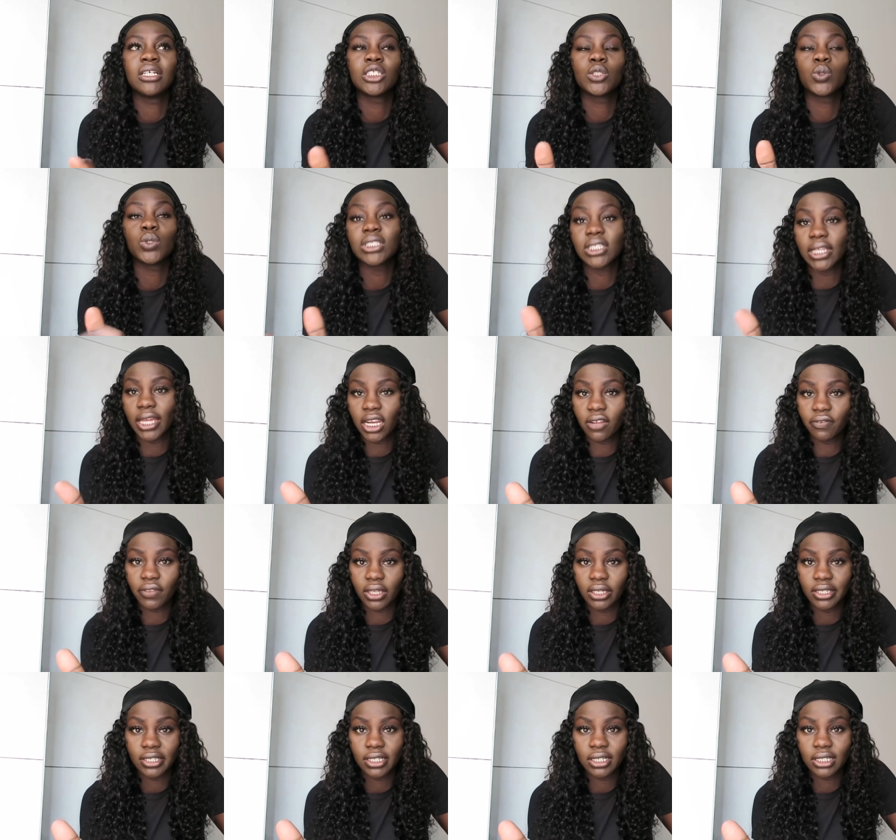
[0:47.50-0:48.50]
Towards the end of the
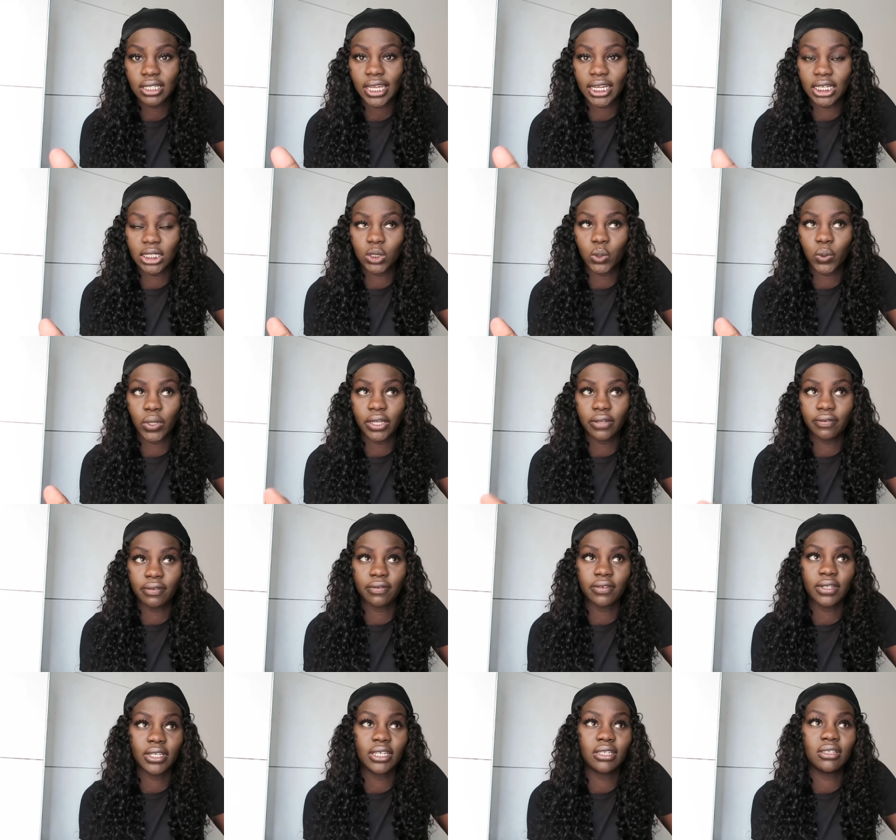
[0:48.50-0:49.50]
year, like
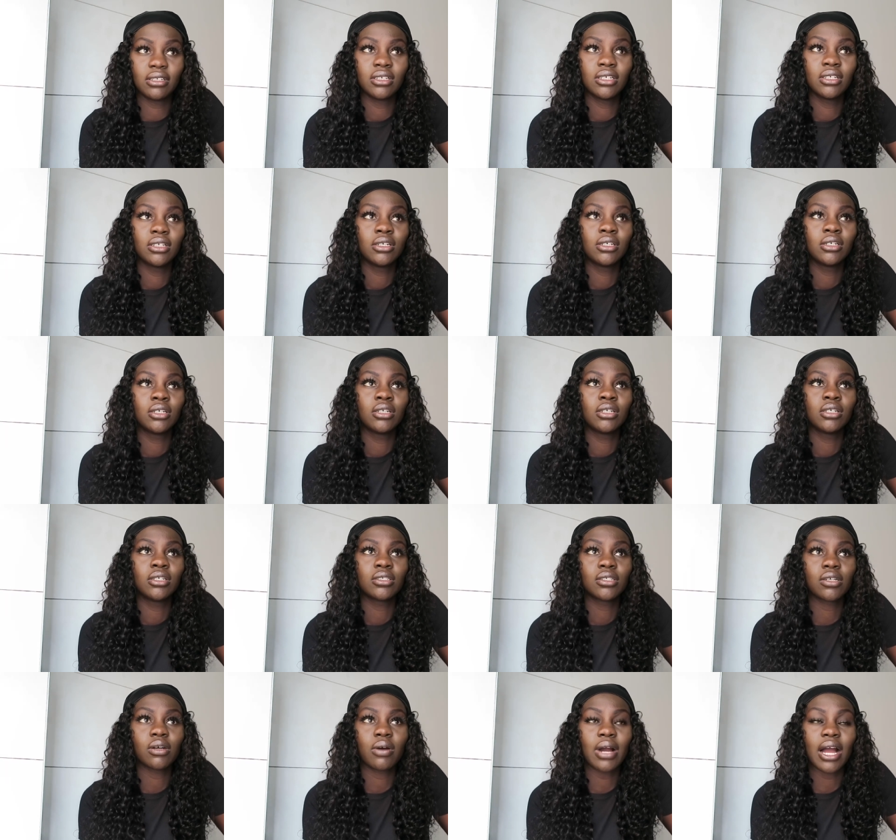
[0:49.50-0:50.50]
2015,
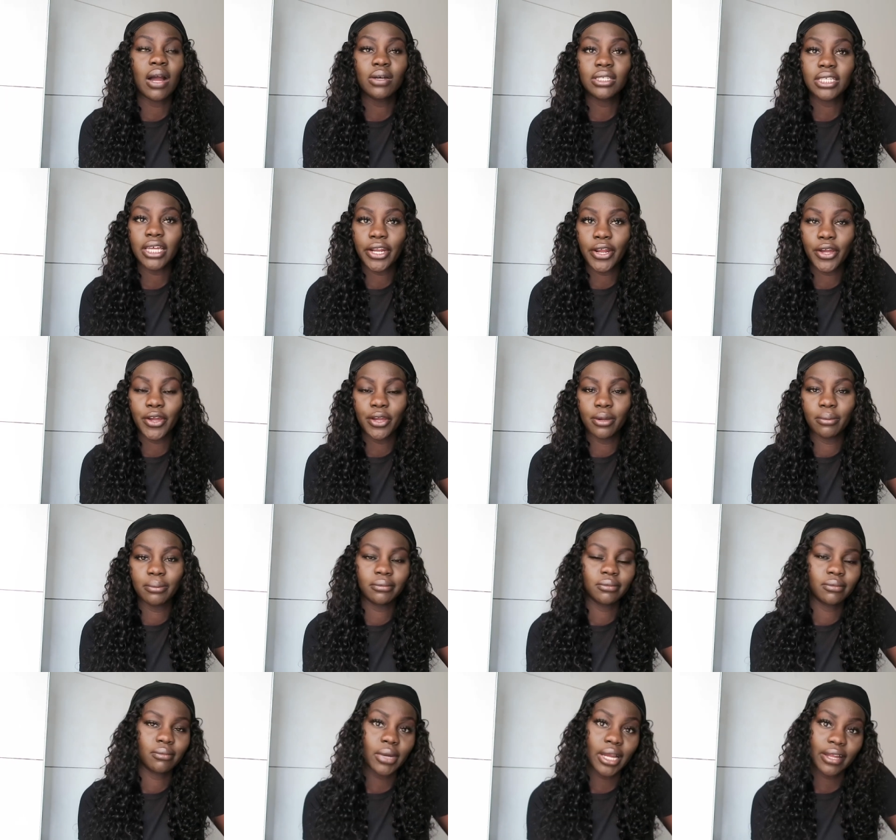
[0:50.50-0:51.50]
so I was at
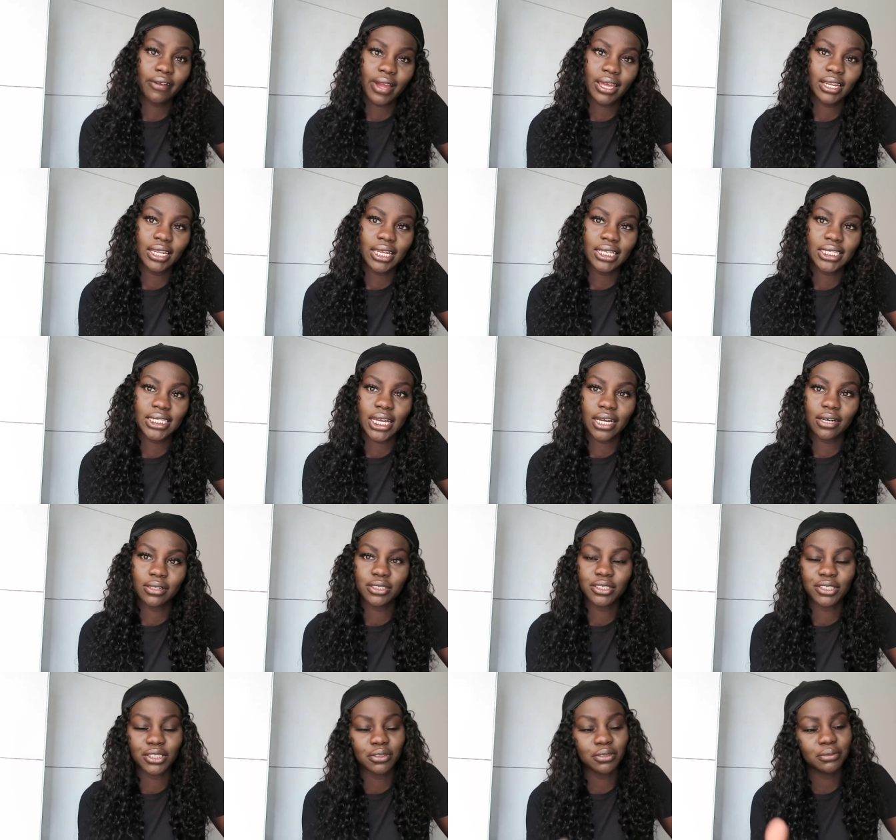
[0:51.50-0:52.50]
home, my granddad's house,
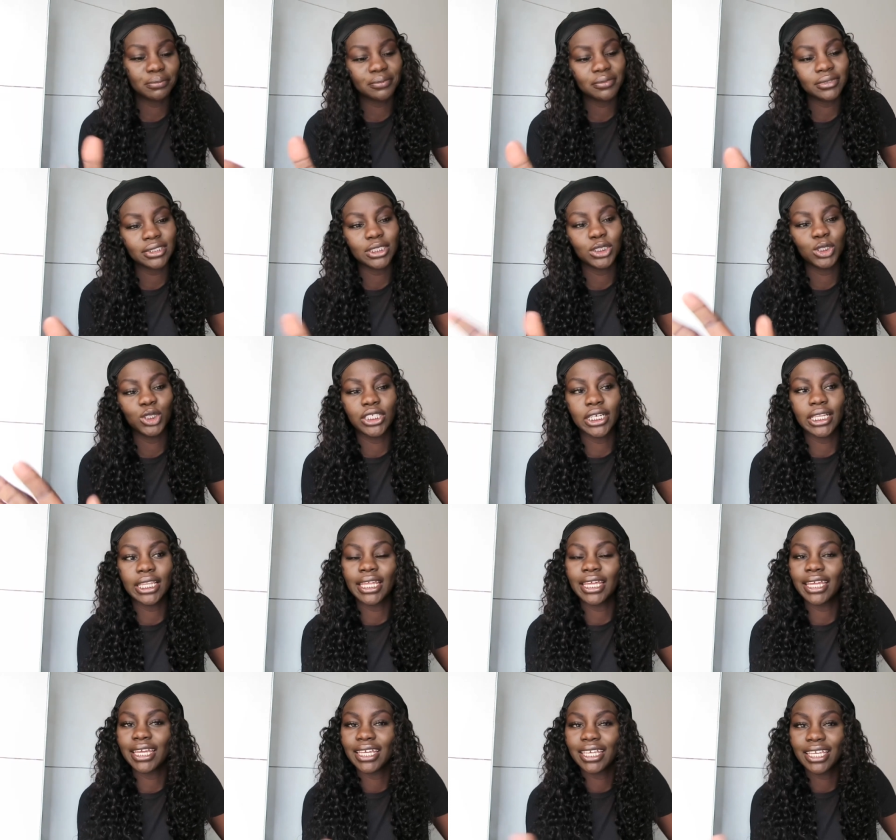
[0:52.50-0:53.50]
you know,
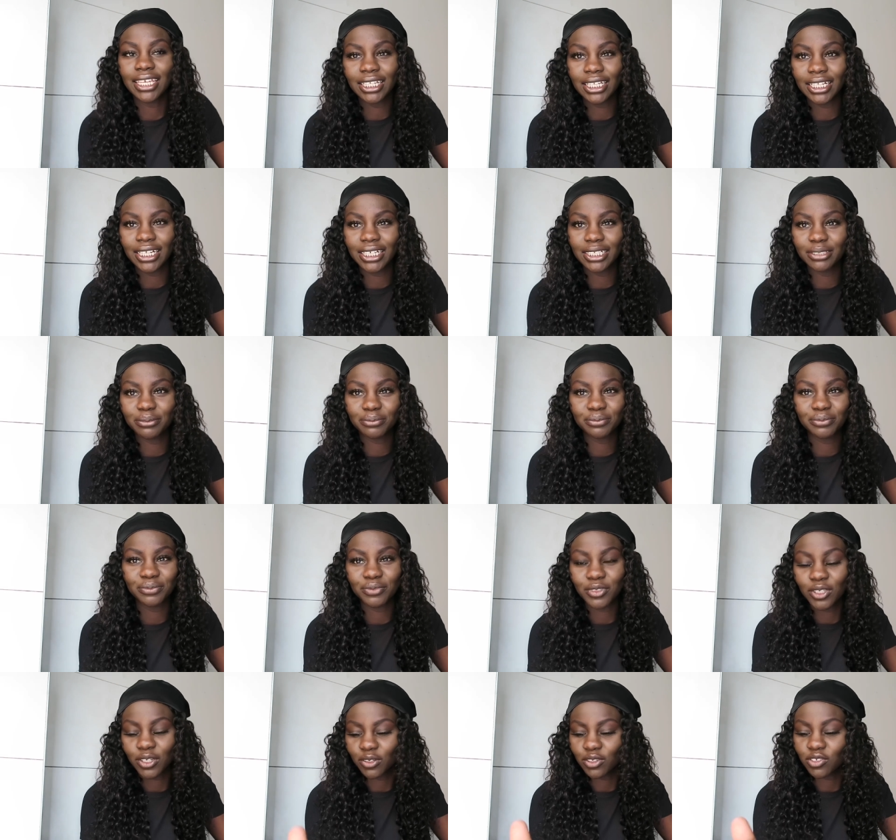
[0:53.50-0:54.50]
chilling, killing, you
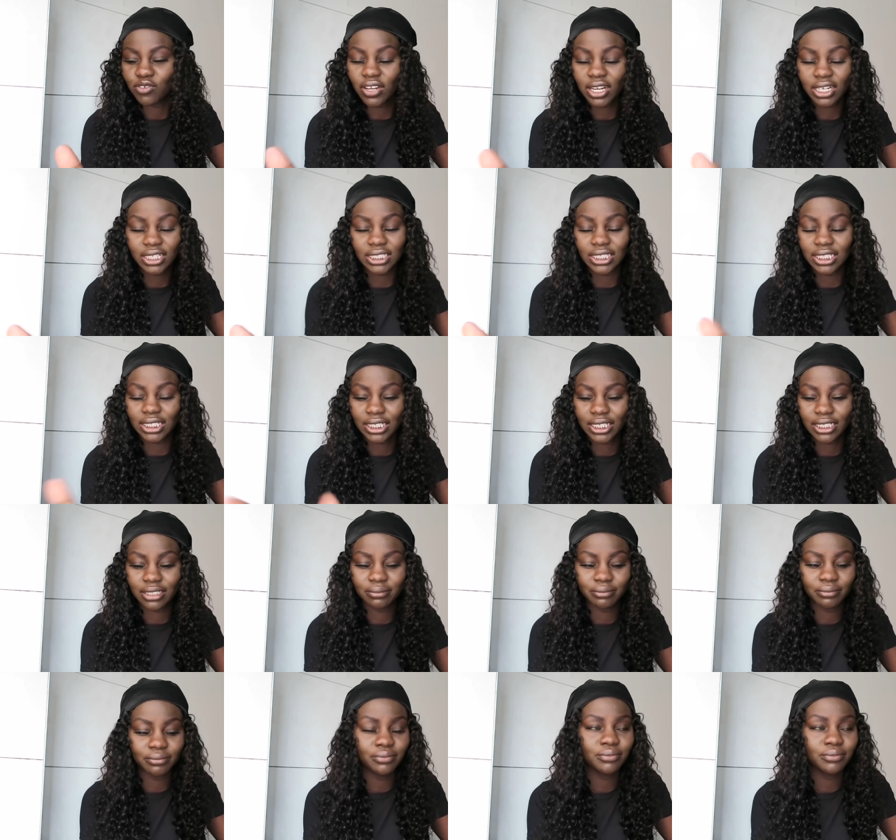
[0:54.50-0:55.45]
know, drug dealing.